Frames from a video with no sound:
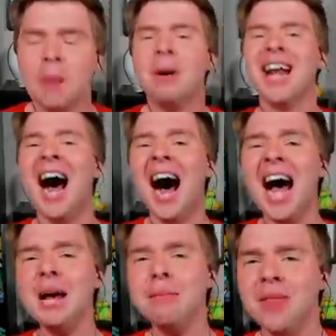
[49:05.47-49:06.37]
but
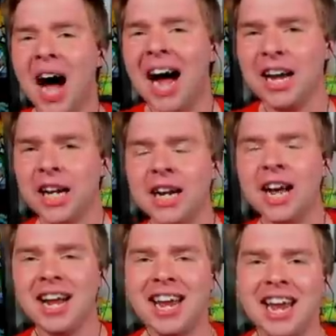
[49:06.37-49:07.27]
I'm not
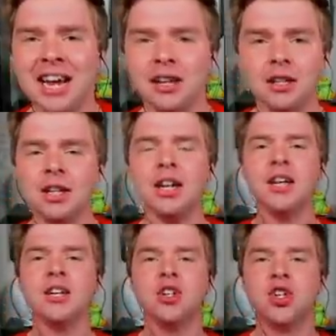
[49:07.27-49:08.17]
gonna heal
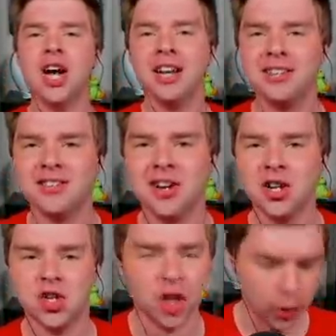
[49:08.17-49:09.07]
just to
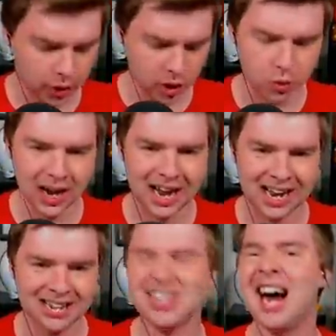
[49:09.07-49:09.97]
show you
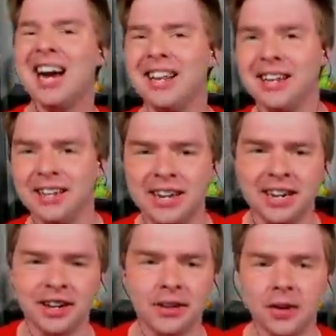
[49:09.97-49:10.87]
guys I didn't
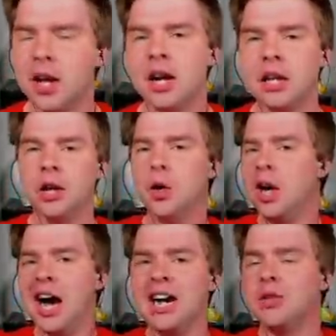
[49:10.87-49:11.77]
need it. You
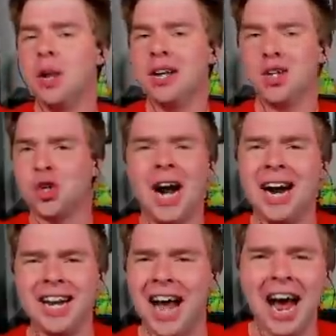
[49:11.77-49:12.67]
guys want to
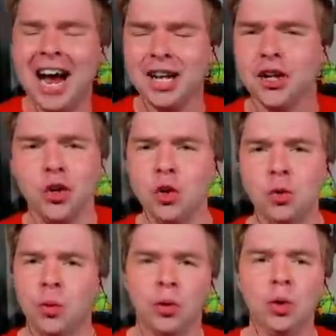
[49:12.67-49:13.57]
try to add a
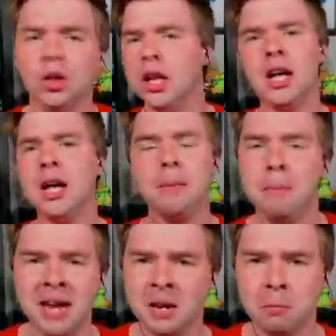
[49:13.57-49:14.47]
new rule
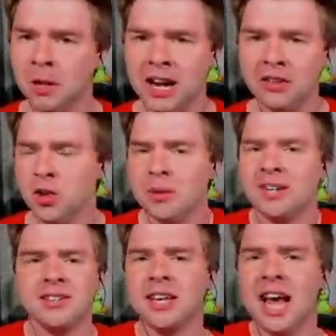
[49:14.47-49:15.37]
mid playthrough
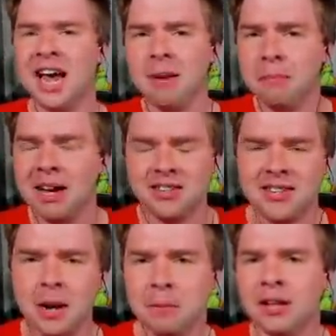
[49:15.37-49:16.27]
because the game messed
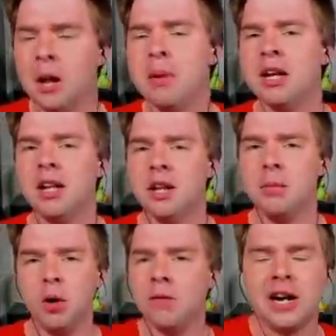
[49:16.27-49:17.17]
up and let me click a
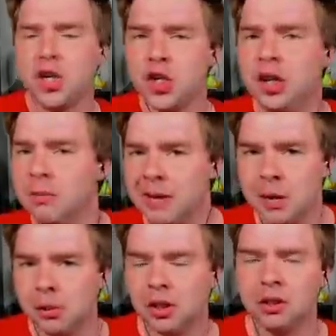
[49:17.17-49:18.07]
move I shouldn't be
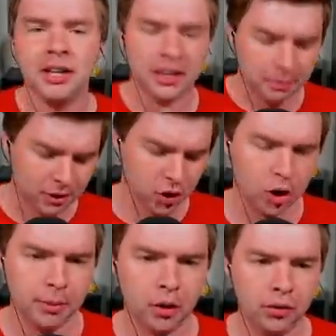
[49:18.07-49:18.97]
able to click in
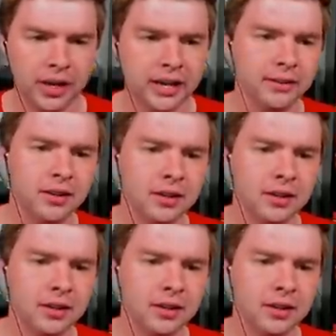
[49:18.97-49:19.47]
metronome only?